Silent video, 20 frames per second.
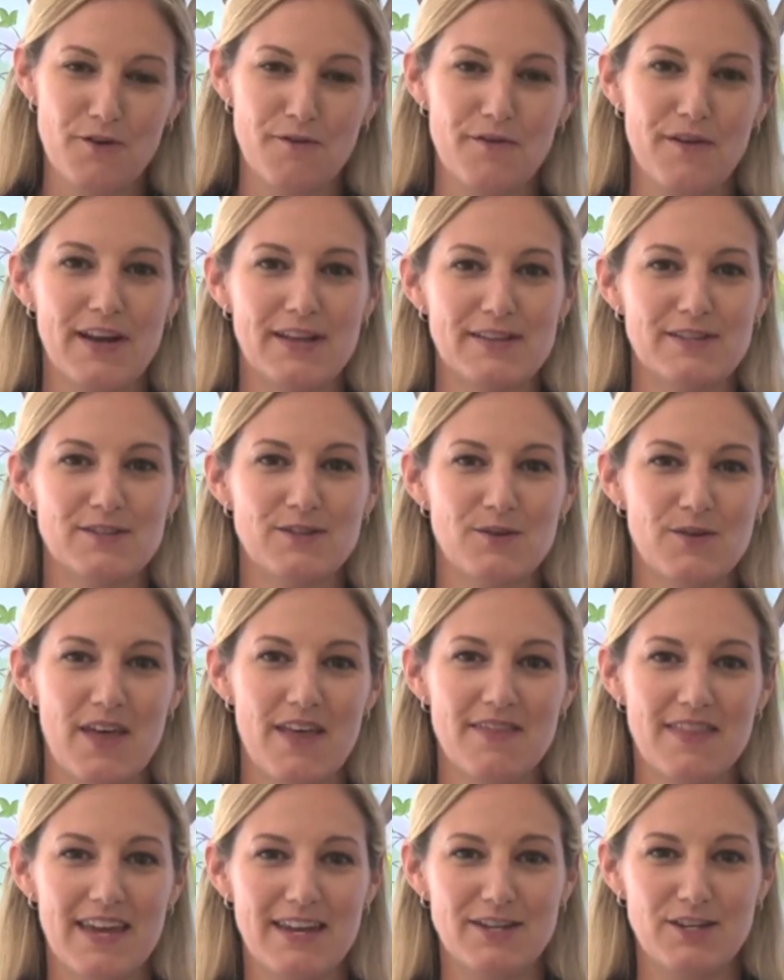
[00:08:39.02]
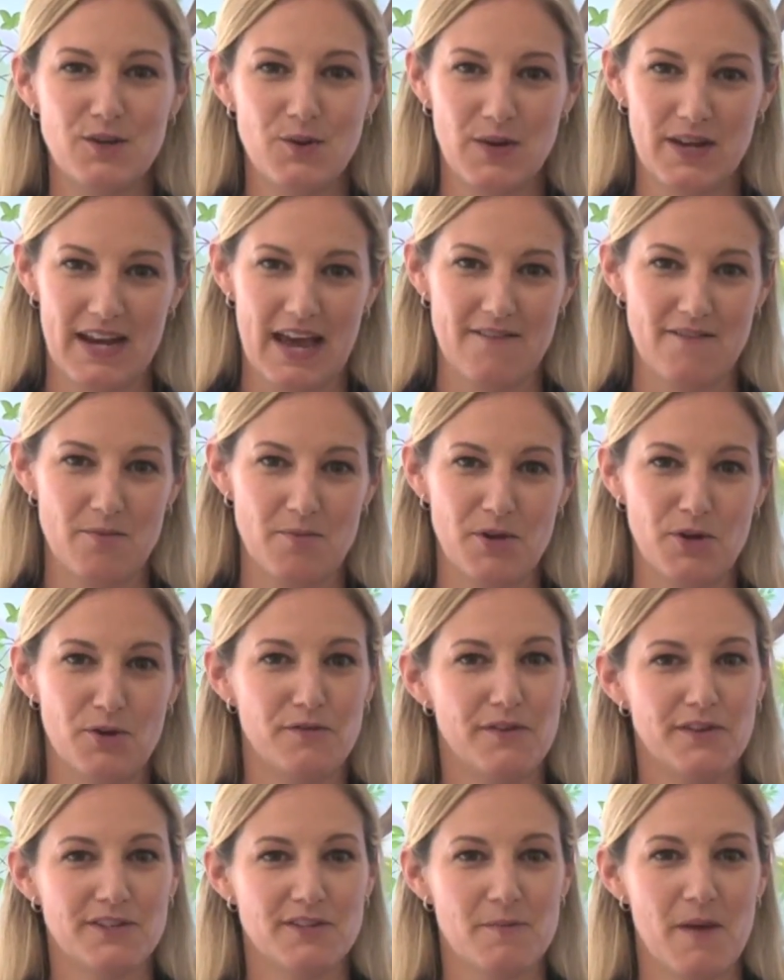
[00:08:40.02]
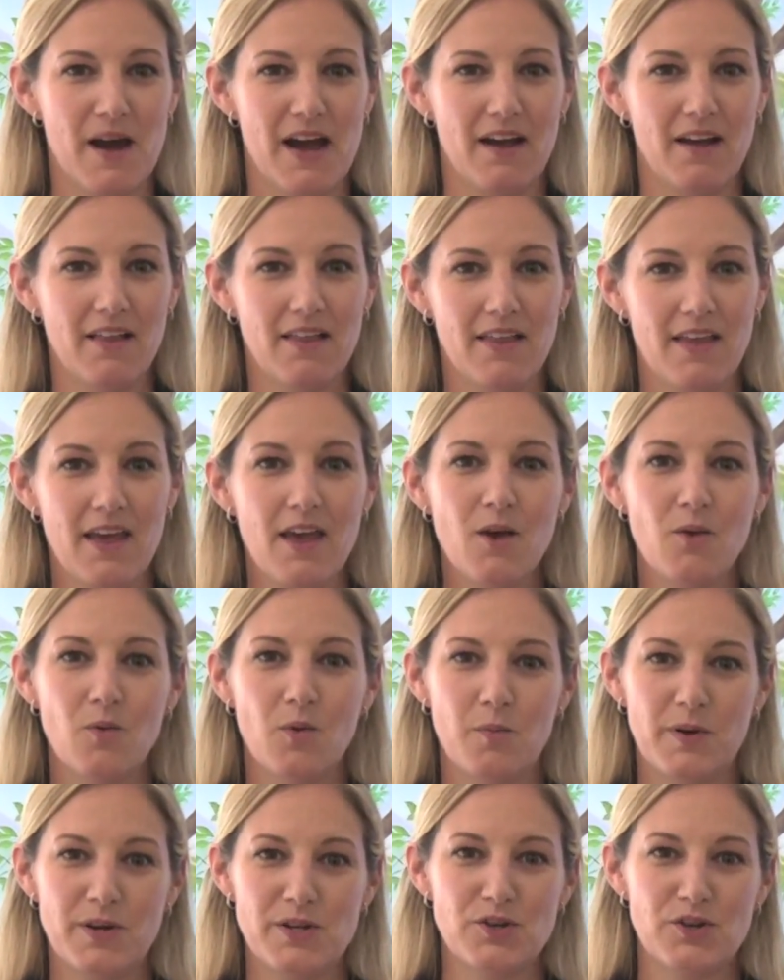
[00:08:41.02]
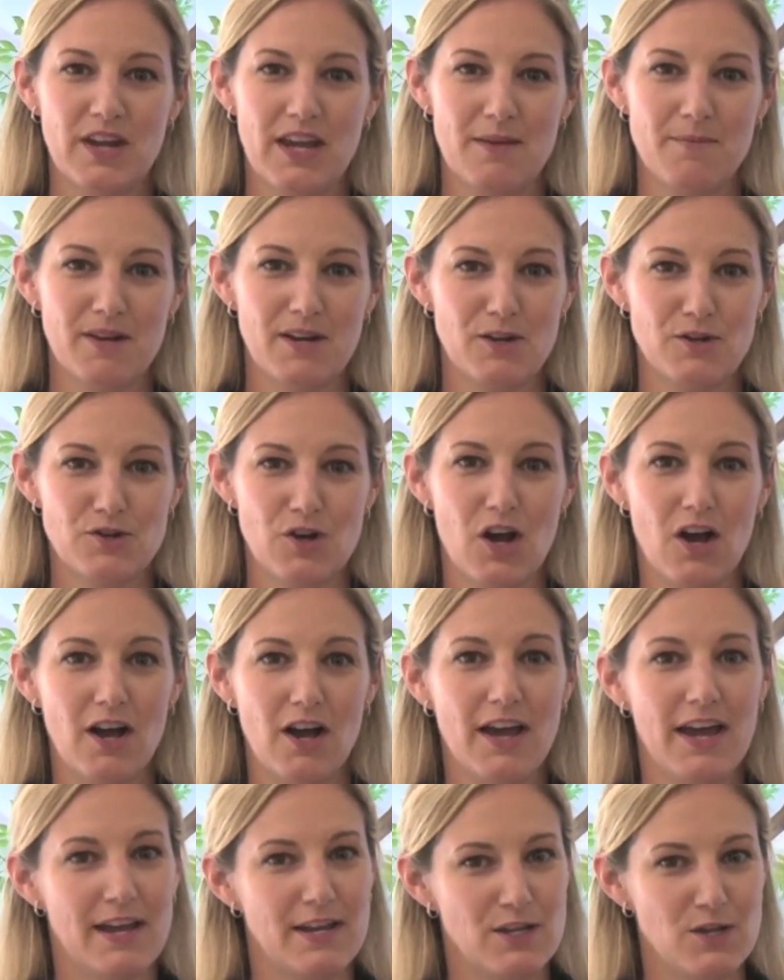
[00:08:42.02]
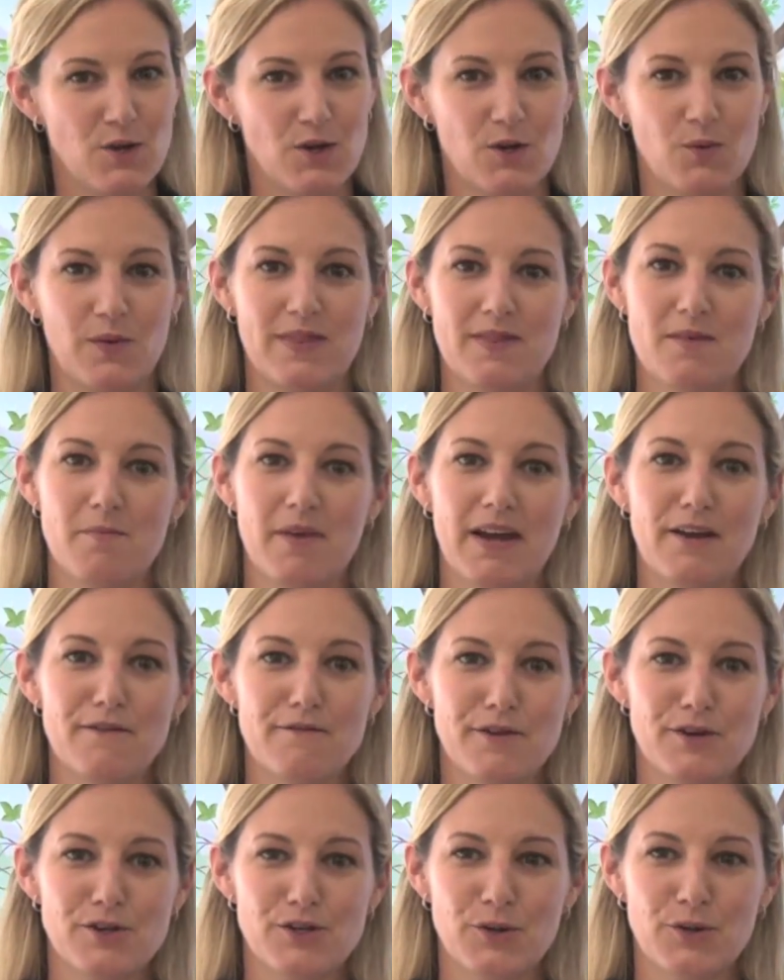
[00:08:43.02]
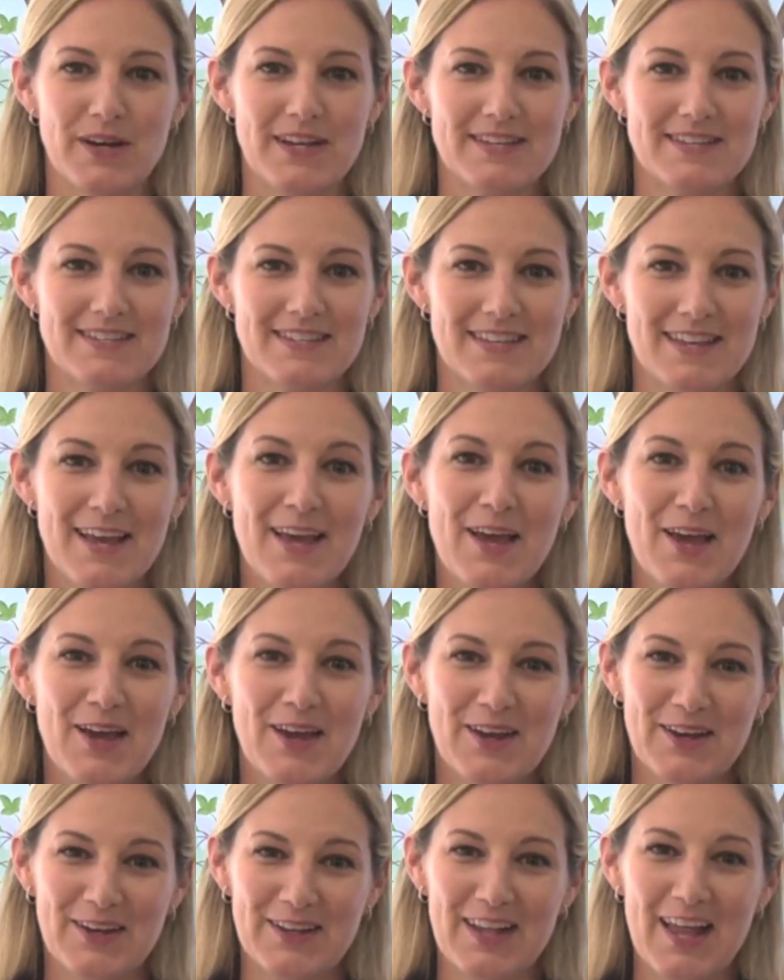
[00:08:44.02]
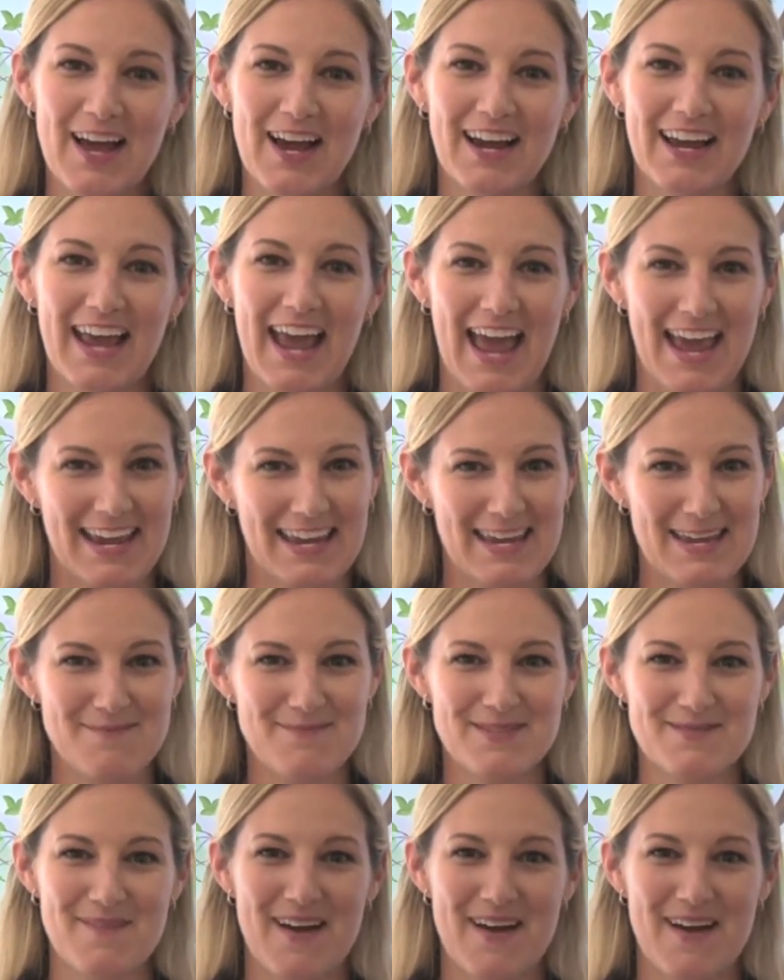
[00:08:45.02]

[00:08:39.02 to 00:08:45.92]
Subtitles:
your friends so that they too can have a beautiful smile. We'll put your name in a draw and you could win the bike of your choice. Good luck and keep